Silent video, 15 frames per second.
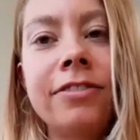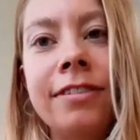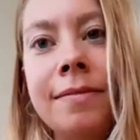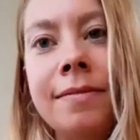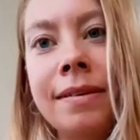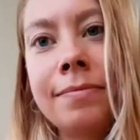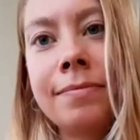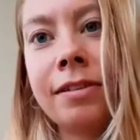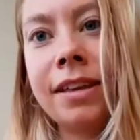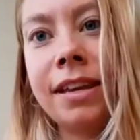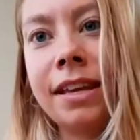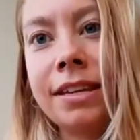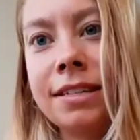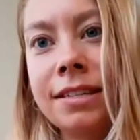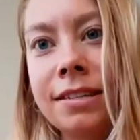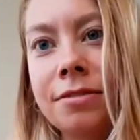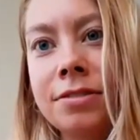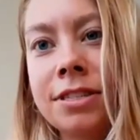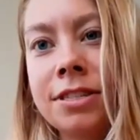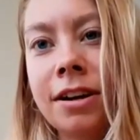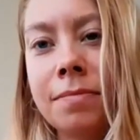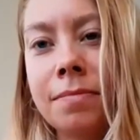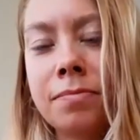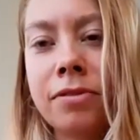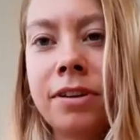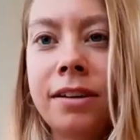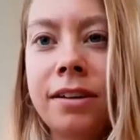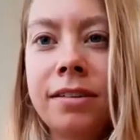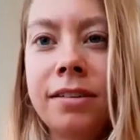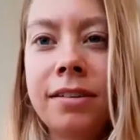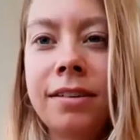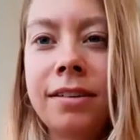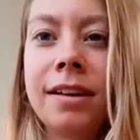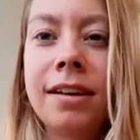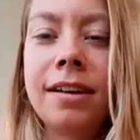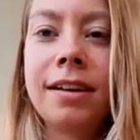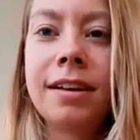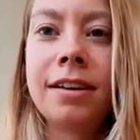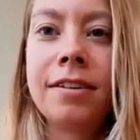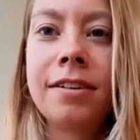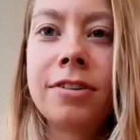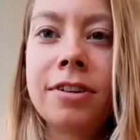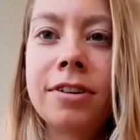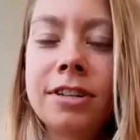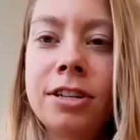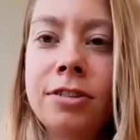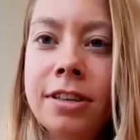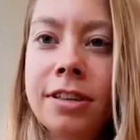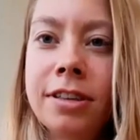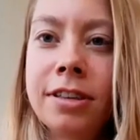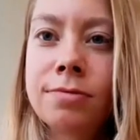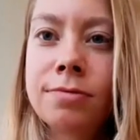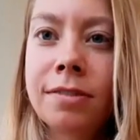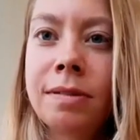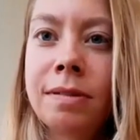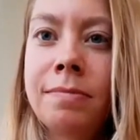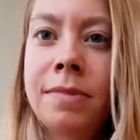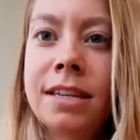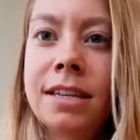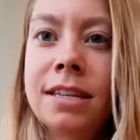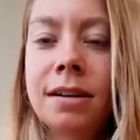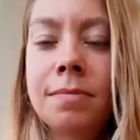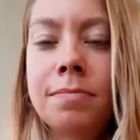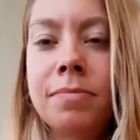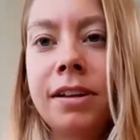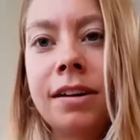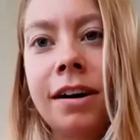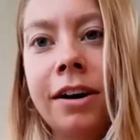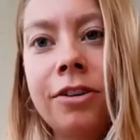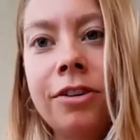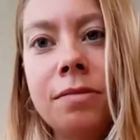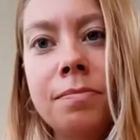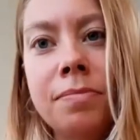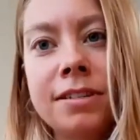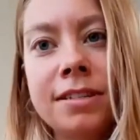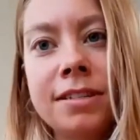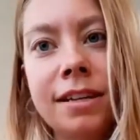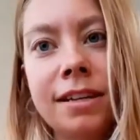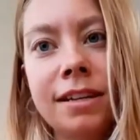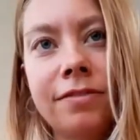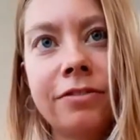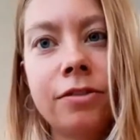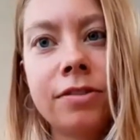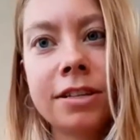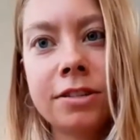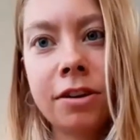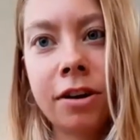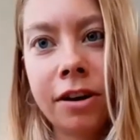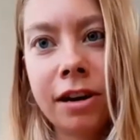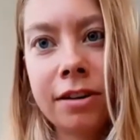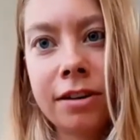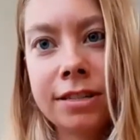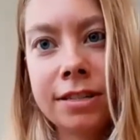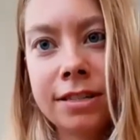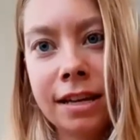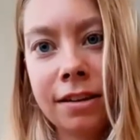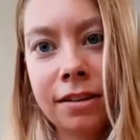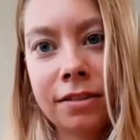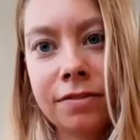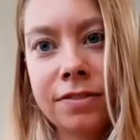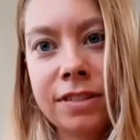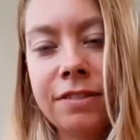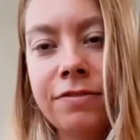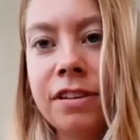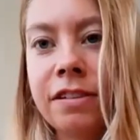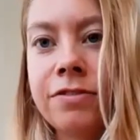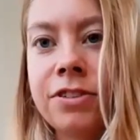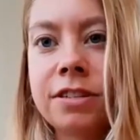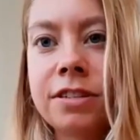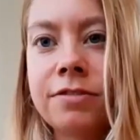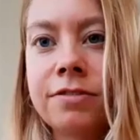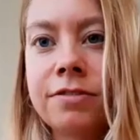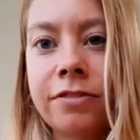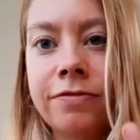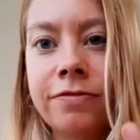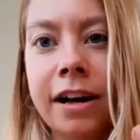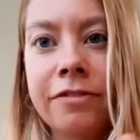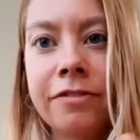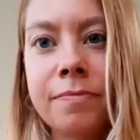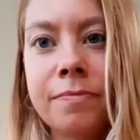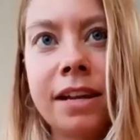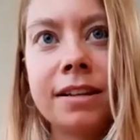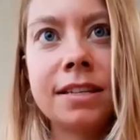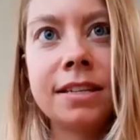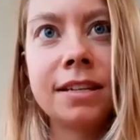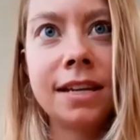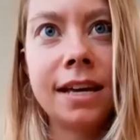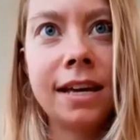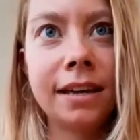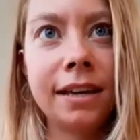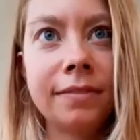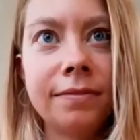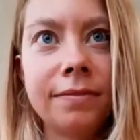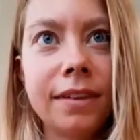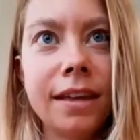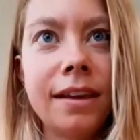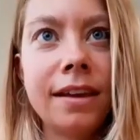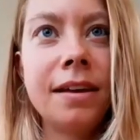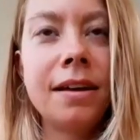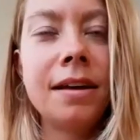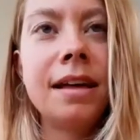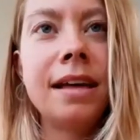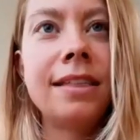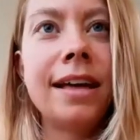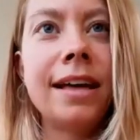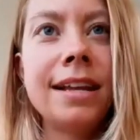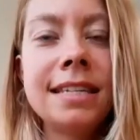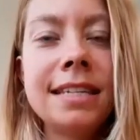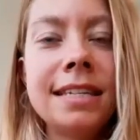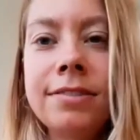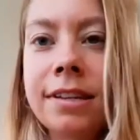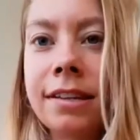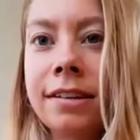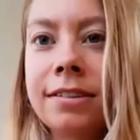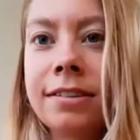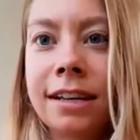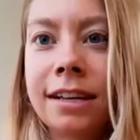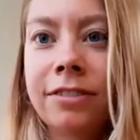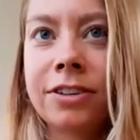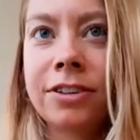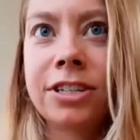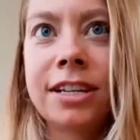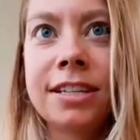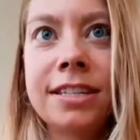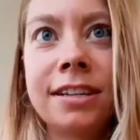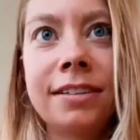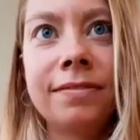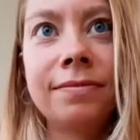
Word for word: Remember, we need to start putting for to do this work, we need to start putting 100% of our focus on ourselves, even if just for five minutes a day. And that sounds a little selfish, doesn't it?